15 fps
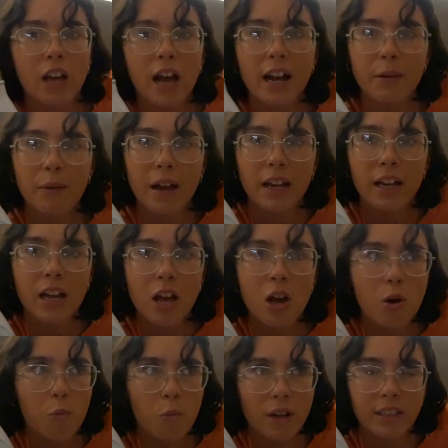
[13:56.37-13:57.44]
Anyway,
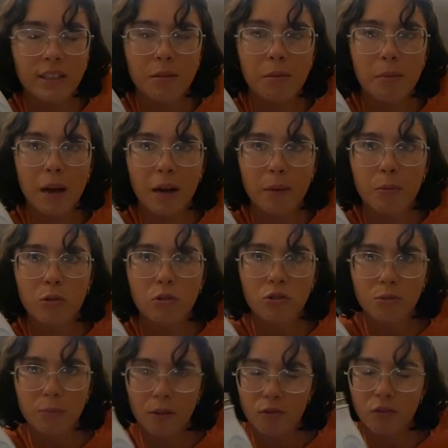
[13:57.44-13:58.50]
went to my bag, pulled
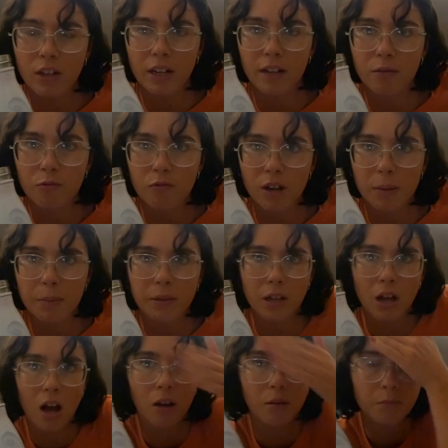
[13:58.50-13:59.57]
my friggin' rape
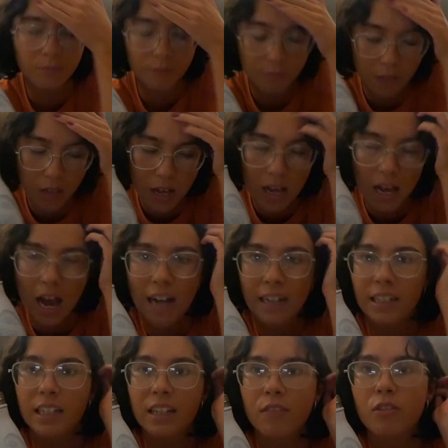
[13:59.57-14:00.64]
alarm. I
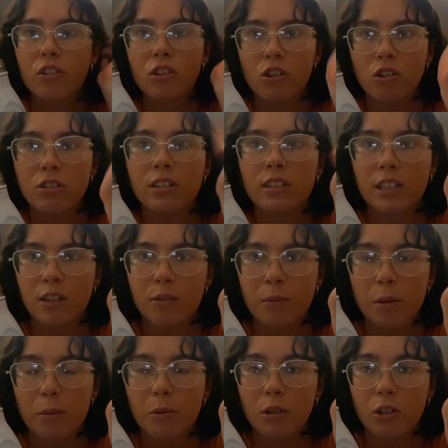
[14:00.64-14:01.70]
didn't even look to see if
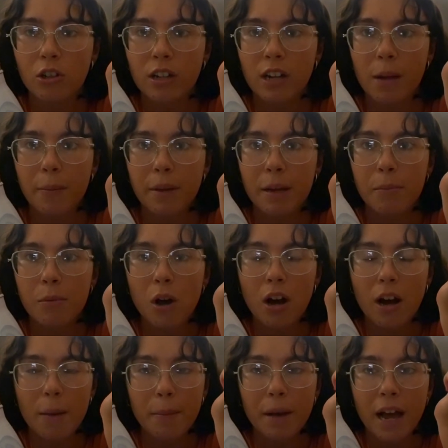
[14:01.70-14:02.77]
people were looking at me, but
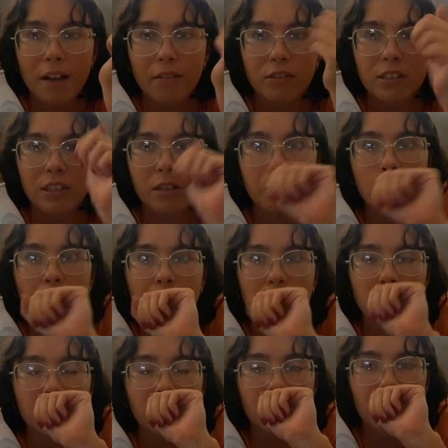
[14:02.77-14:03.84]
I bet every single person
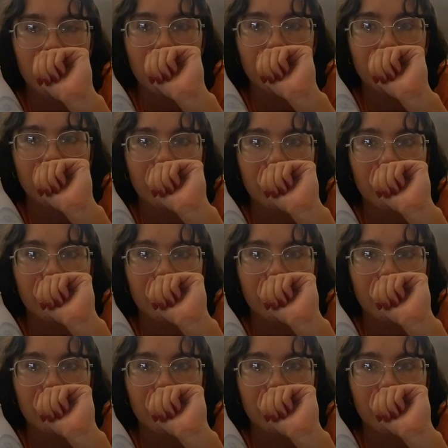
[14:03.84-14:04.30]
was looking at me.